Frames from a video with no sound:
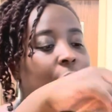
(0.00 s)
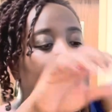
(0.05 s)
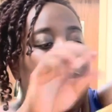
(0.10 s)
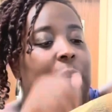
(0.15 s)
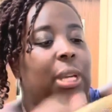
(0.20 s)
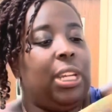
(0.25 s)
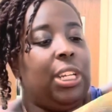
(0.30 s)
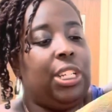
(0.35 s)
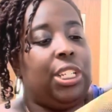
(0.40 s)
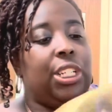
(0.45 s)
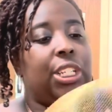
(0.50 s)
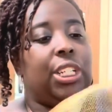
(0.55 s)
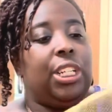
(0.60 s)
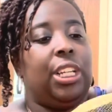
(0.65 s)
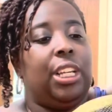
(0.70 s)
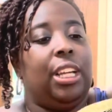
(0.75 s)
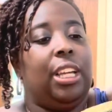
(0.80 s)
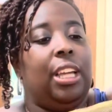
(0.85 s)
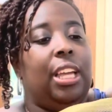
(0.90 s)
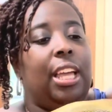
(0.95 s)
Mesh.
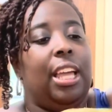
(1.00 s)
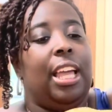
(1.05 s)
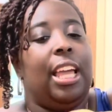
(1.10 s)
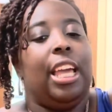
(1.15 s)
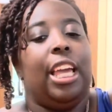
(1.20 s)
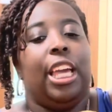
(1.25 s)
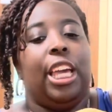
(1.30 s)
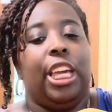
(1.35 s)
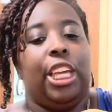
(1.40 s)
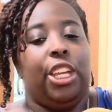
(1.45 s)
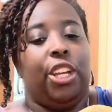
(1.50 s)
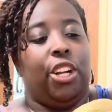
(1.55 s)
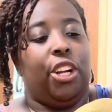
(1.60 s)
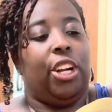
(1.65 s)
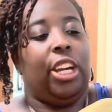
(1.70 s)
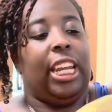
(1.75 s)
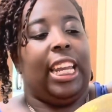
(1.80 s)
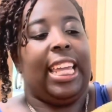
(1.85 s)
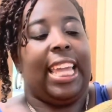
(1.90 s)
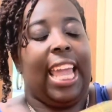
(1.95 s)
You're
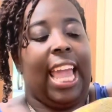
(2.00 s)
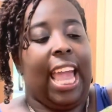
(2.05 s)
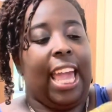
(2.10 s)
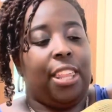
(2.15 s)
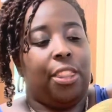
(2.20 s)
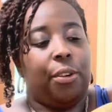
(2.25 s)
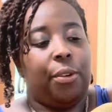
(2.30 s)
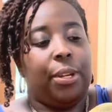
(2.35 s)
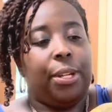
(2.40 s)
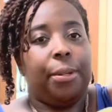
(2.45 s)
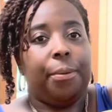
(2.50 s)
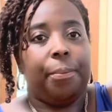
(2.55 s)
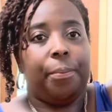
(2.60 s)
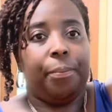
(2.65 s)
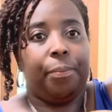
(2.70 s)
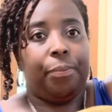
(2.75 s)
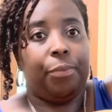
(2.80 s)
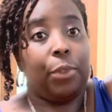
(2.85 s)
going to gather it.